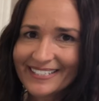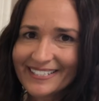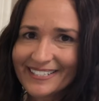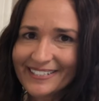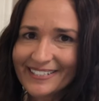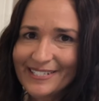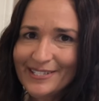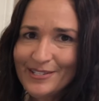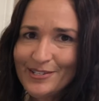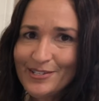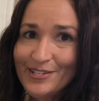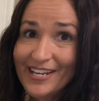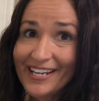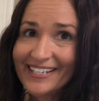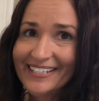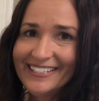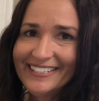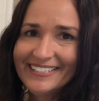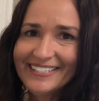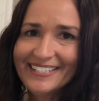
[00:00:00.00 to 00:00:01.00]
So let's
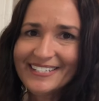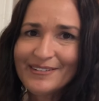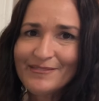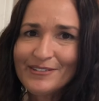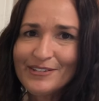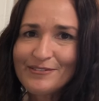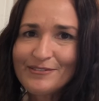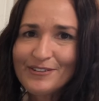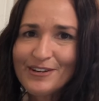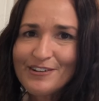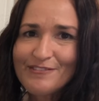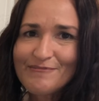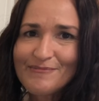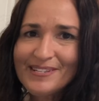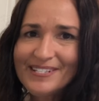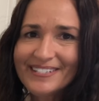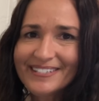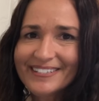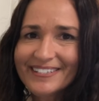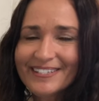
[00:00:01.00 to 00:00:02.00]
check in in 75
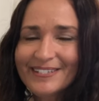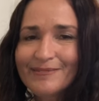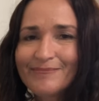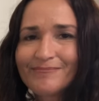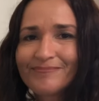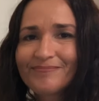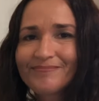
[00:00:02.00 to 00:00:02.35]
minutes.